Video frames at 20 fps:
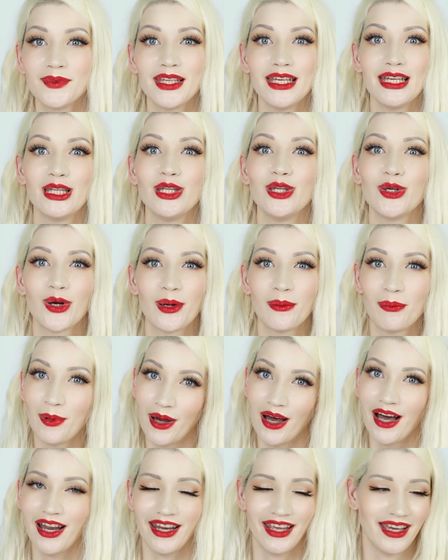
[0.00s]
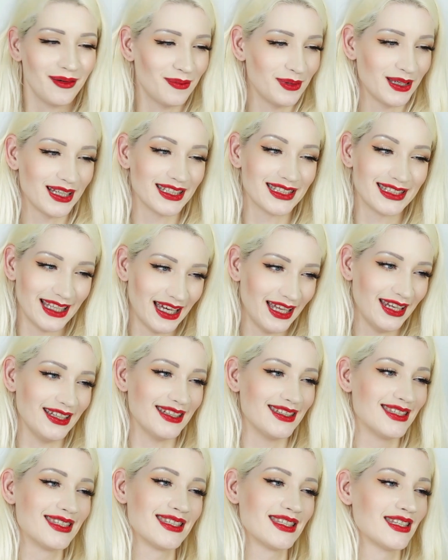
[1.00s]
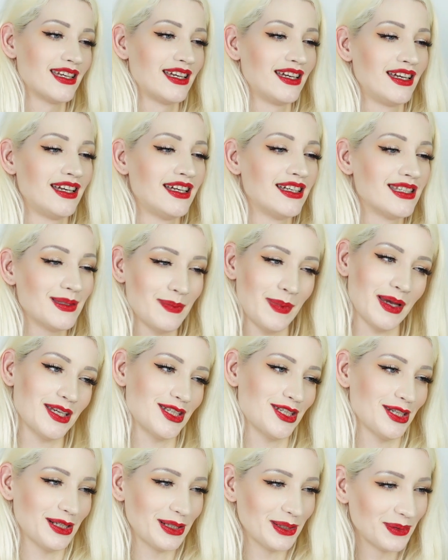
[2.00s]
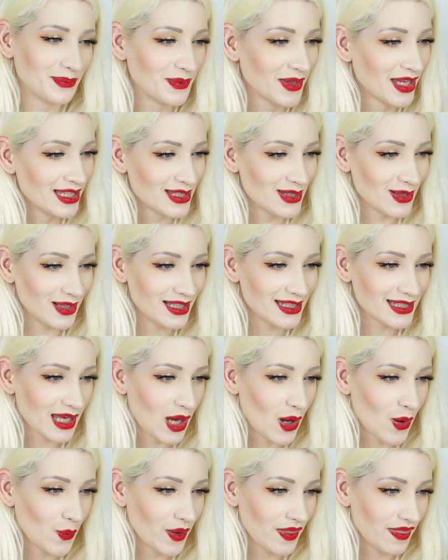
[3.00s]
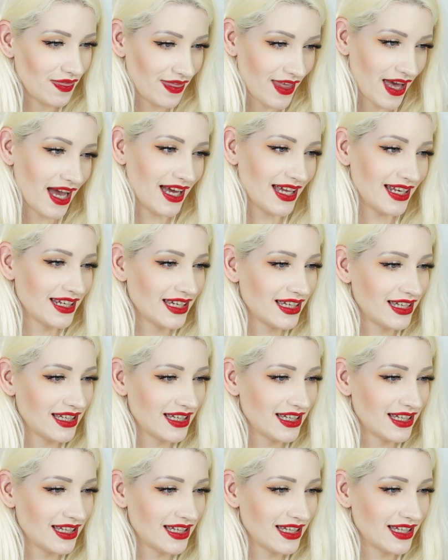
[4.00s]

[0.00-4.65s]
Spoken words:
in your body, because that is special. So let's go with that.